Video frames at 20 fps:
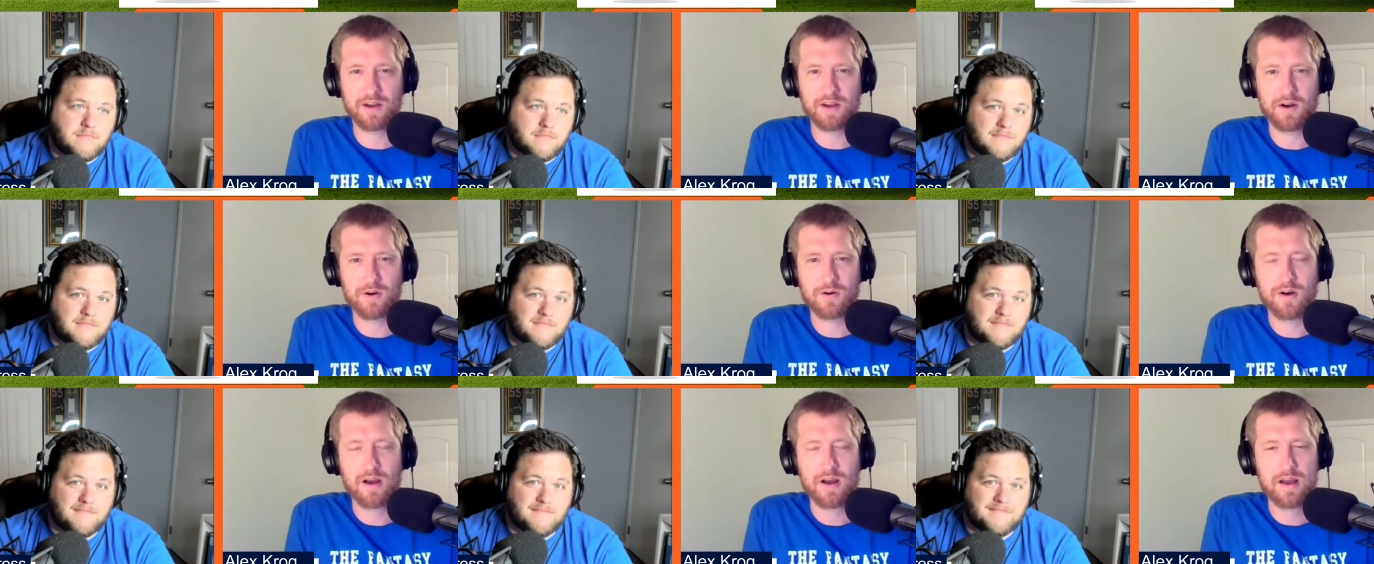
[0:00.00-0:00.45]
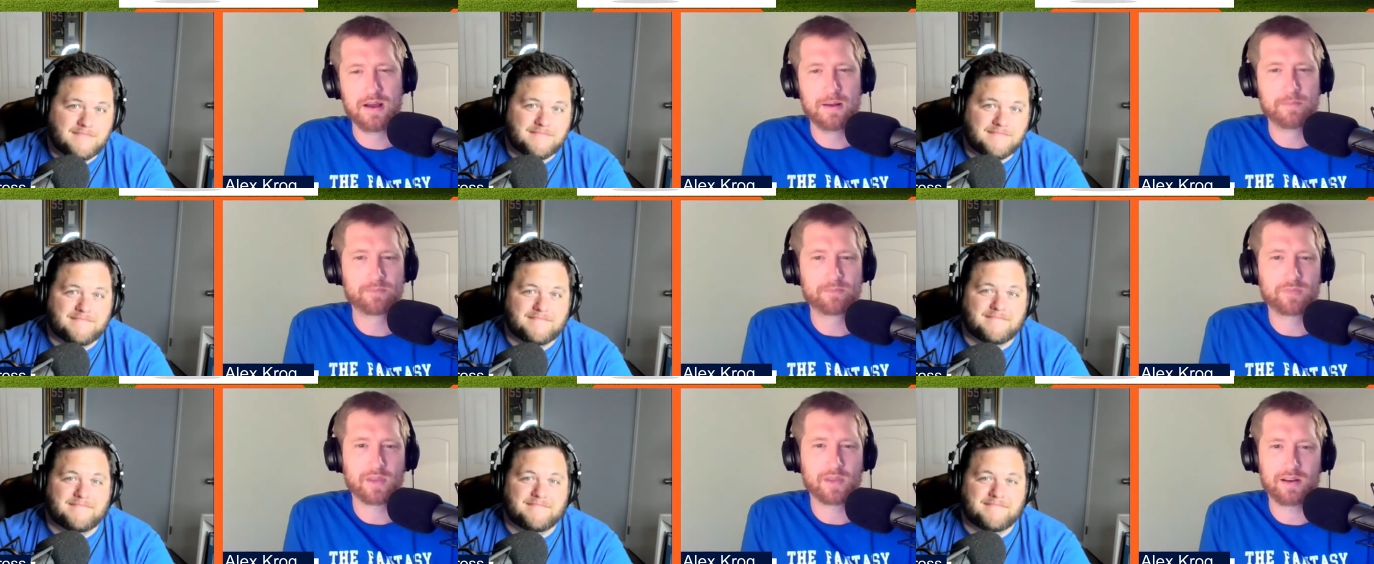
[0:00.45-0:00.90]
Speaker 1: So
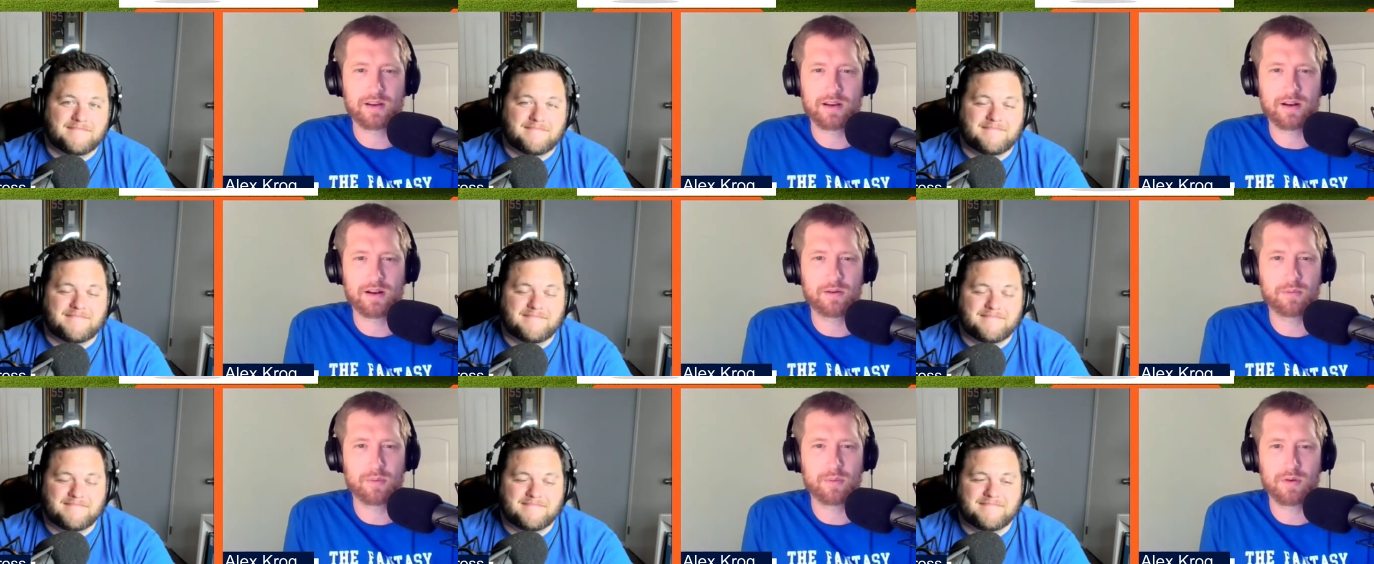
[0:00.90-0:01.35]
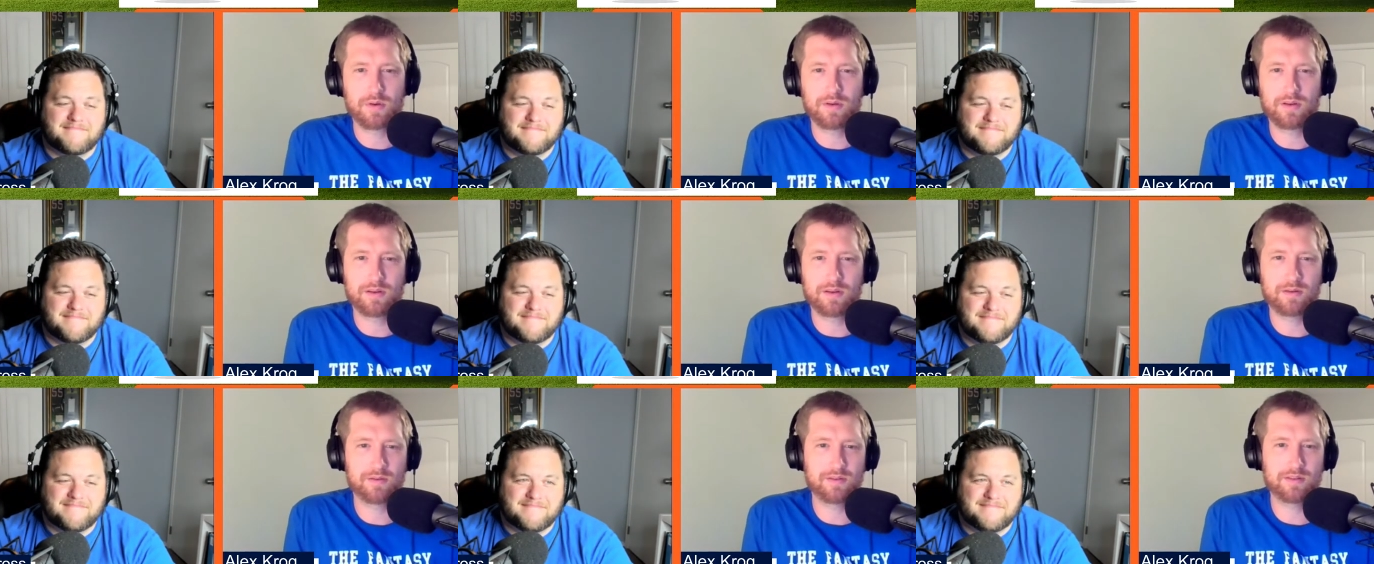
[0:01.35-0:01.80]
you know,
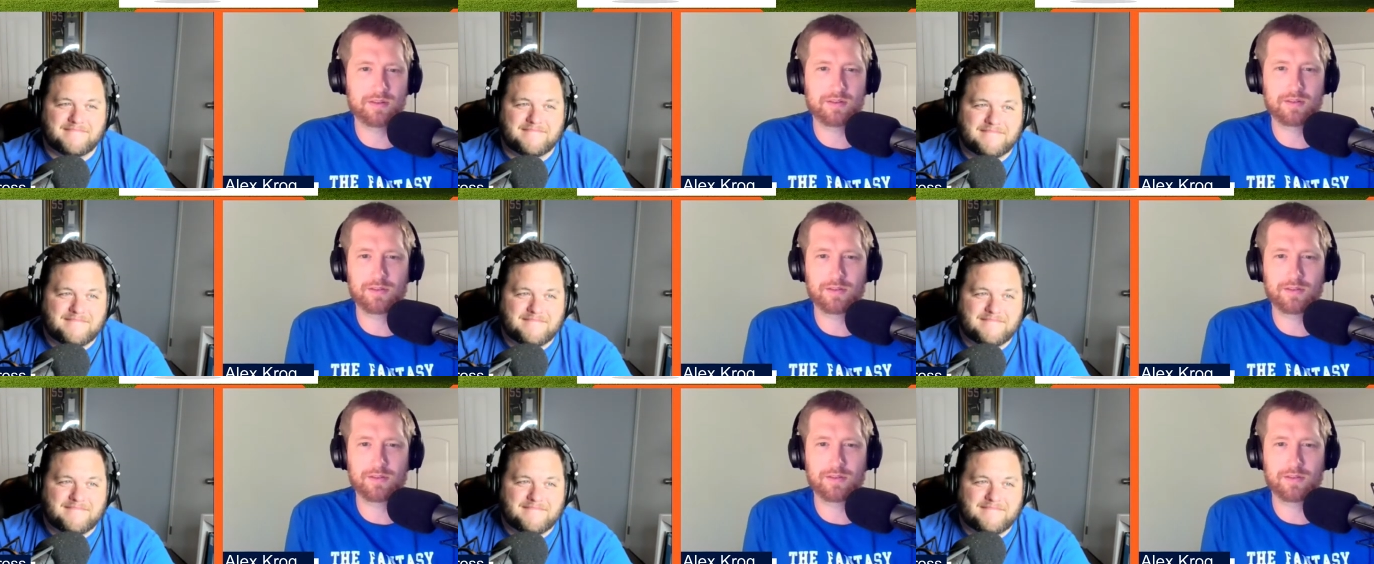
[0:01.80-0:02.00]
the